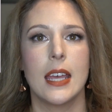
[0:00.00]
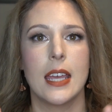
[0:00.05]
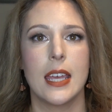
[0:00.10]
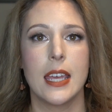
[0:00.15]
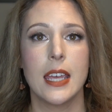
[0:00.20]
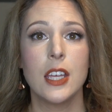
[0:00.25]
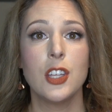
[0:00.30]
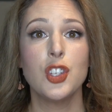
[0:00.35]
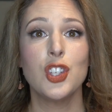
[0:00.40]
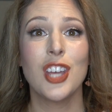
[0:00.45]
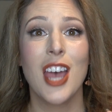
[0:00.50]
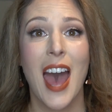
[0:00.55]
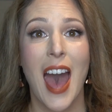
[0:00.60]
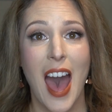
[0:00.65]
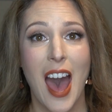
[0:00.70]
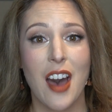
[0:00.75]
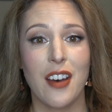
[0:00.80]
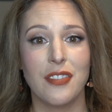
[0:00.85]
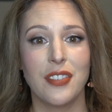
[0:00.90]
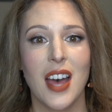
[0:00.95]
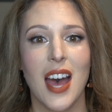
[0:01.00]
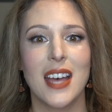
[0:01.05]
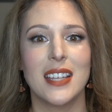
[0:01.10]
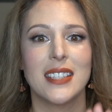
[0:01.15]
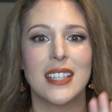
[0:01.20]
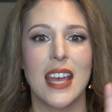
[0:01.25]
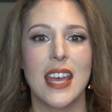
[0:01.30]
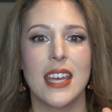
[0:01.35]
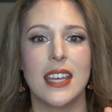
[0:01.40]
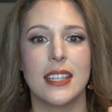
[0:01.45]
Each half
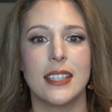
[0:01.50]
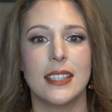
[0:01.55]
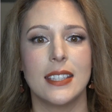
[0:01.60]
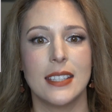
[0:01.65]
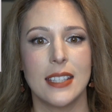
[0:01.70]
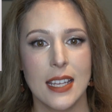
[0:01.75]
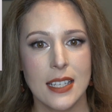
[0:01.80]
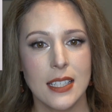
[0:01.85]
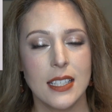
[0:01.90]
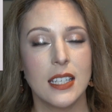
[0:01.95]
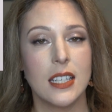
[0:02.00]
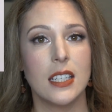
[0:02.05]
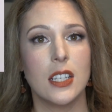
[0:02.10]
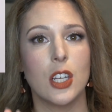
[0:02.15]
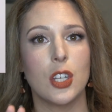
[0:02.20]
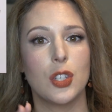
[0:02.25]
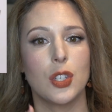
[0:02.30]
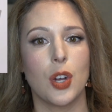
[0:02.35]
has a scented